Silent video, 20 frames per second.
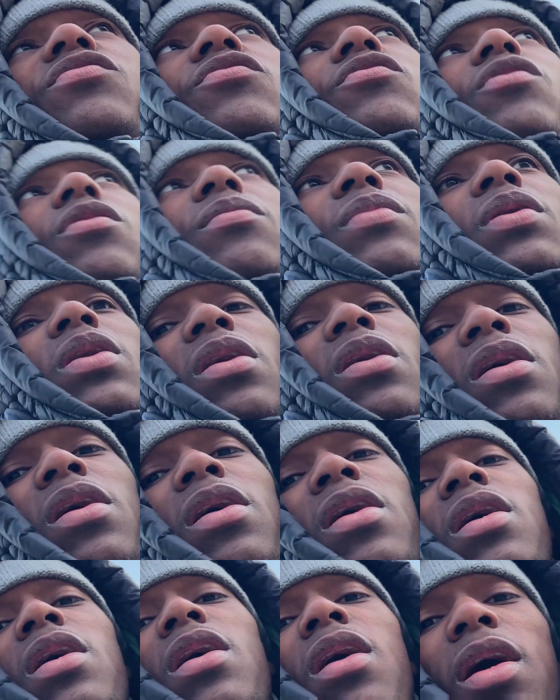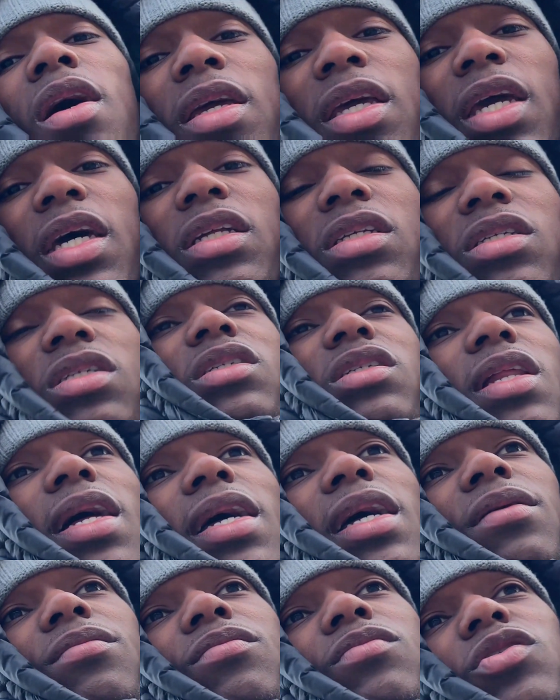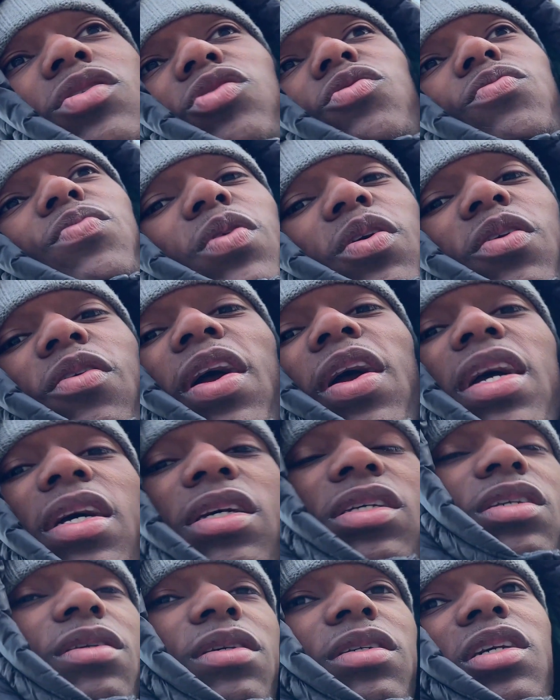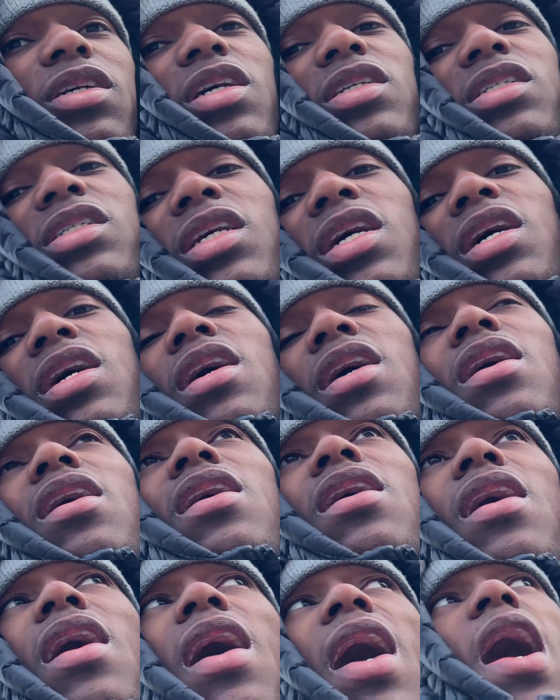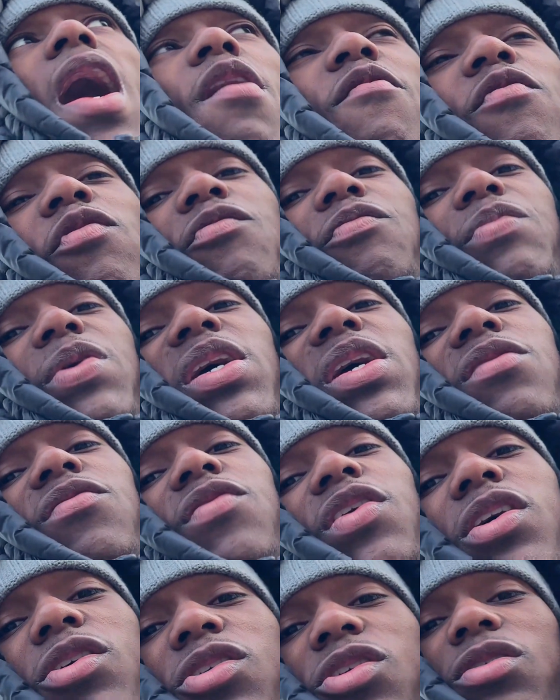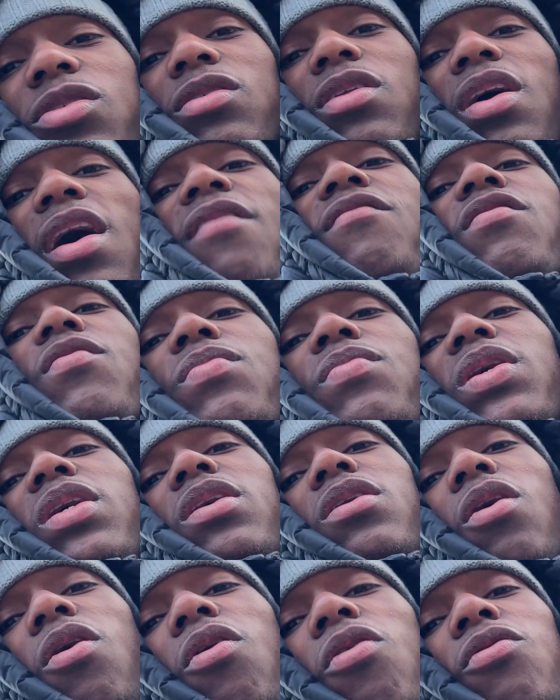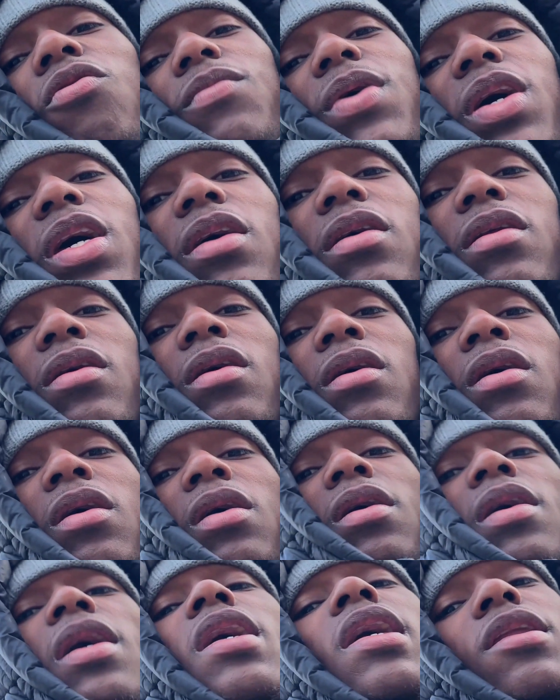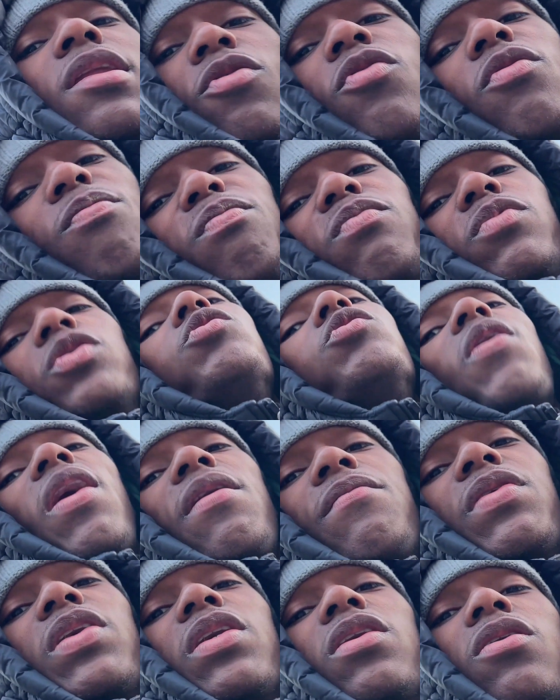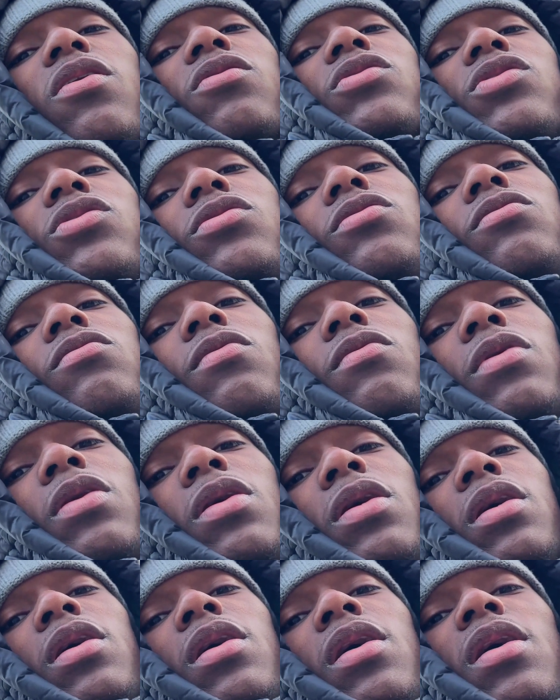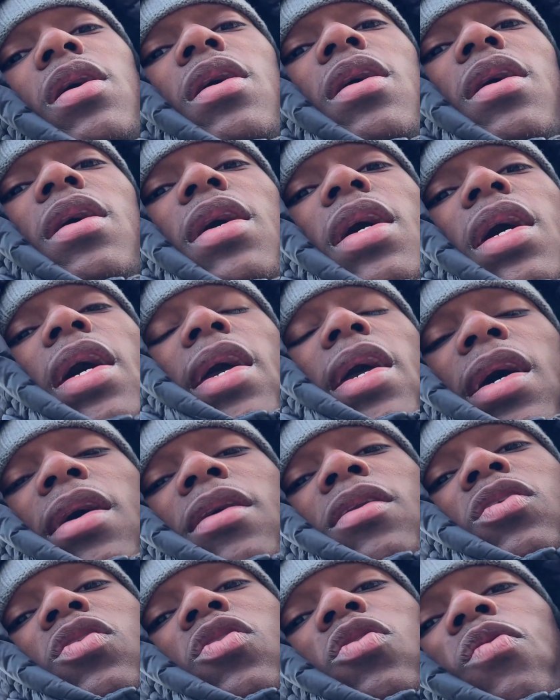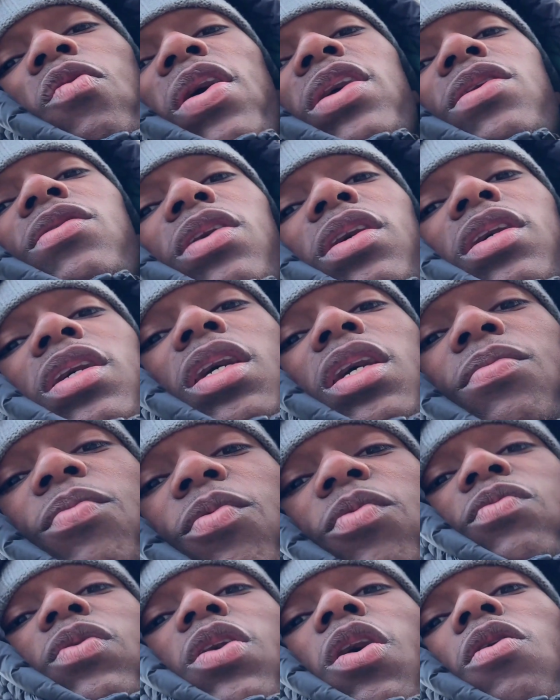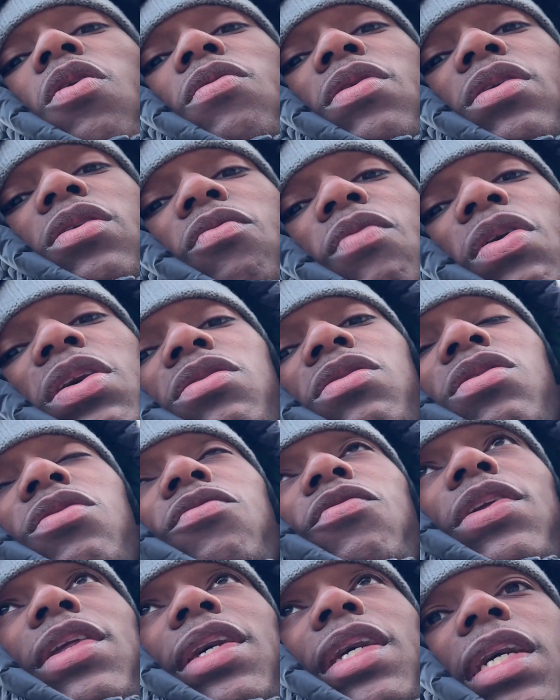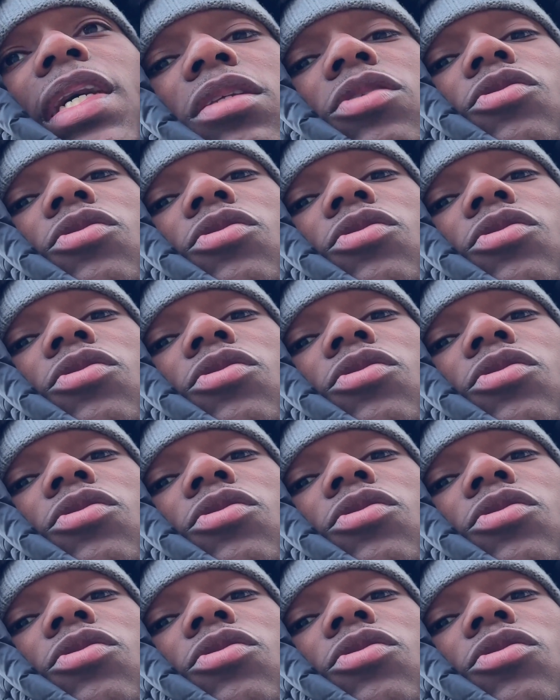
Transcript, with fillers: or I'm against, like I'm super crazy. It's because I have a big vision. I have a big goal, man. And you, you have big goals too. And the way you can keep them going, the way you can really get